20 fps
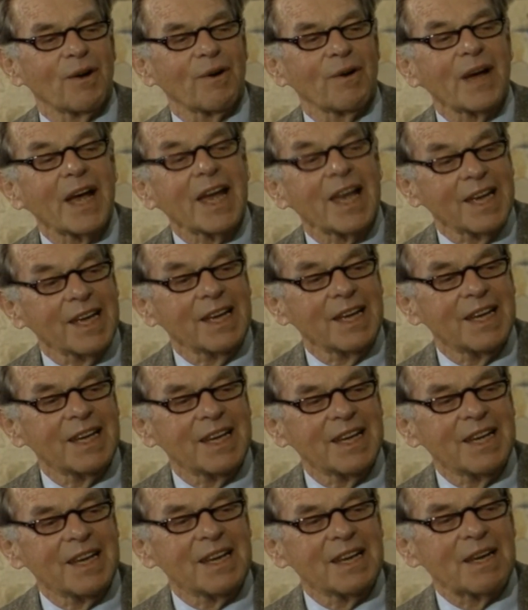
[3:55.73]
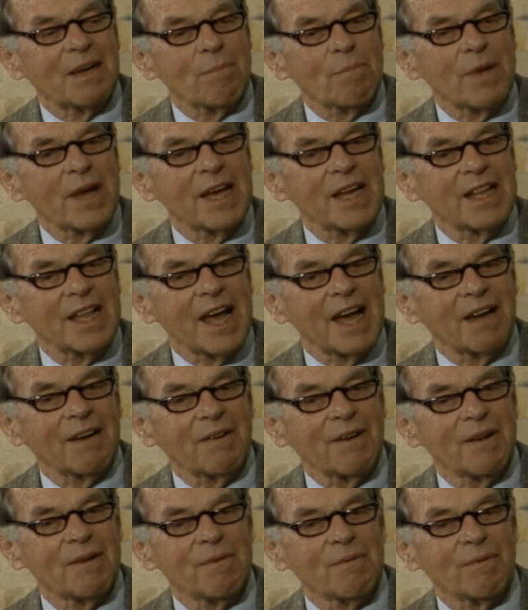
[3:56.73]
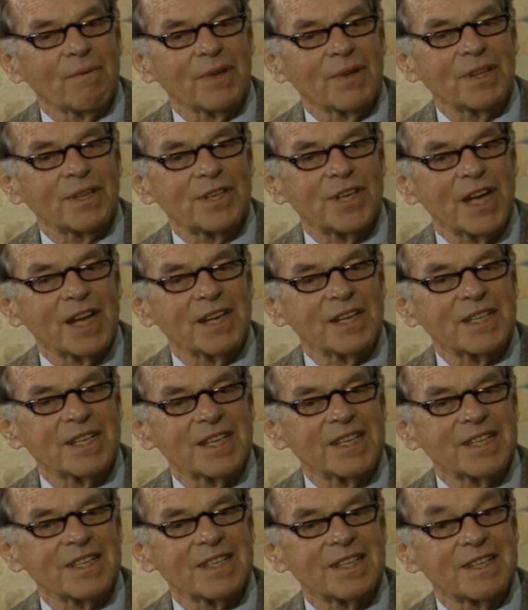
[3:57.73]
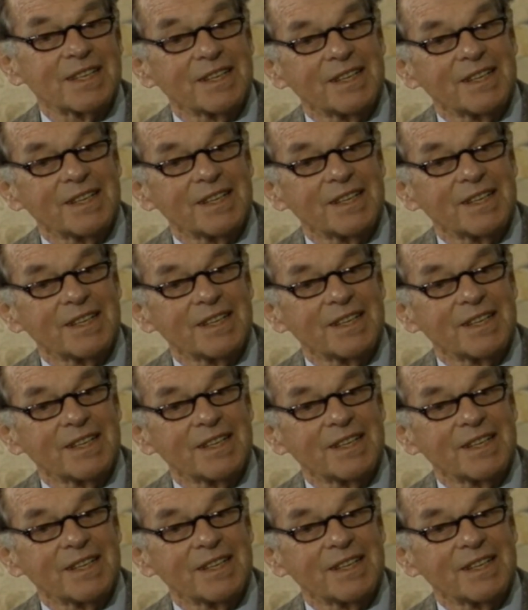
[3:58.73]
All right. Compare that with Genesis